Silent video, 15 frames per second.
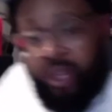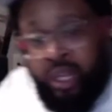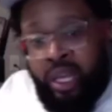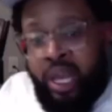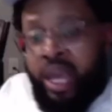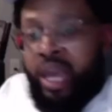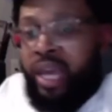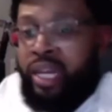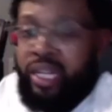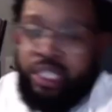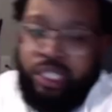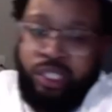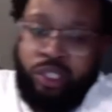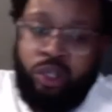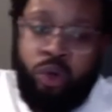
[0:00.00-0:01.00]
And this is
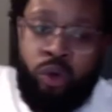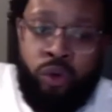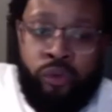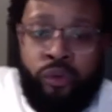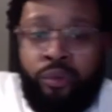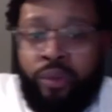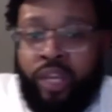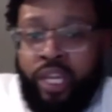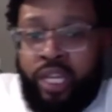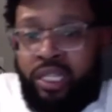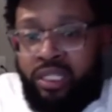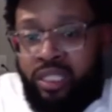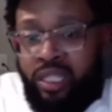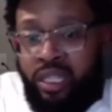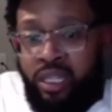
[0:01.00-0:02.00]
cool for me
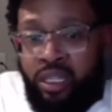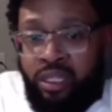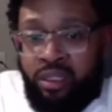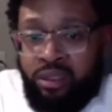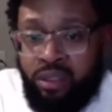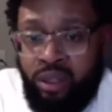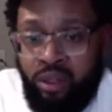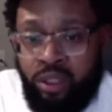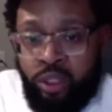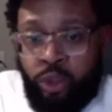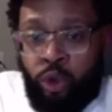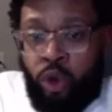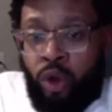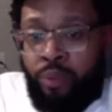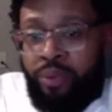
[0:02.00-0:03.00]
because he
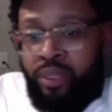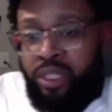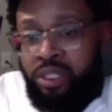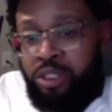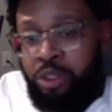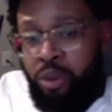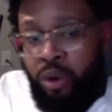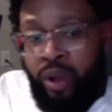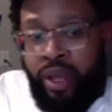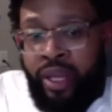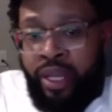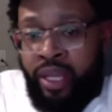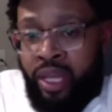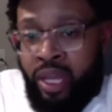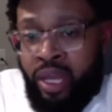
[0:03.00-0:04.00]
grew up in Detroit.
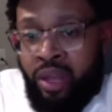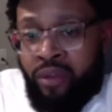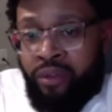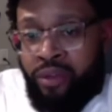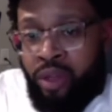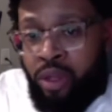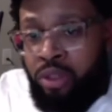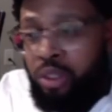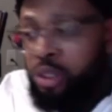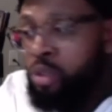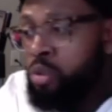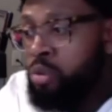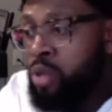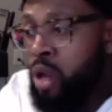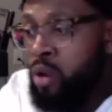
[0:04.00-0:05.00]
For those of you who
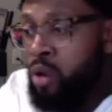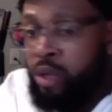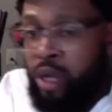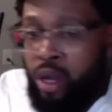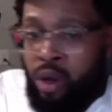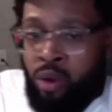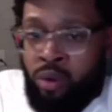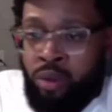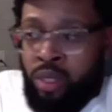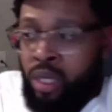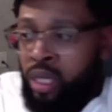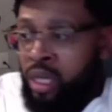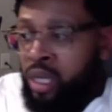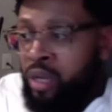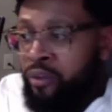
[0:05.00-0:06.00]
don't know,
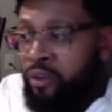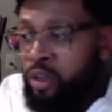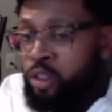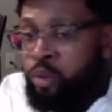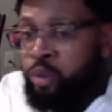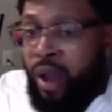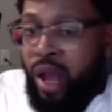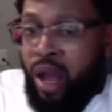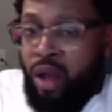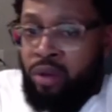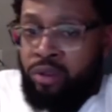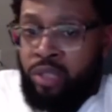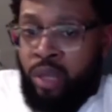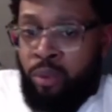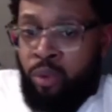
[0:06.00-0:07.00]
first
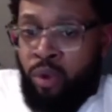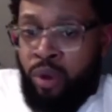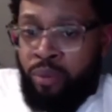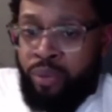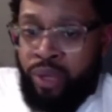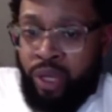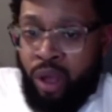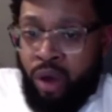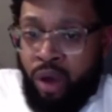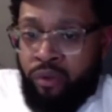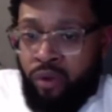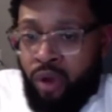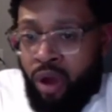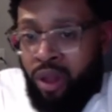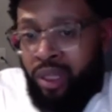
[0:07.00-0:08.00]
round, number 1 pick overall in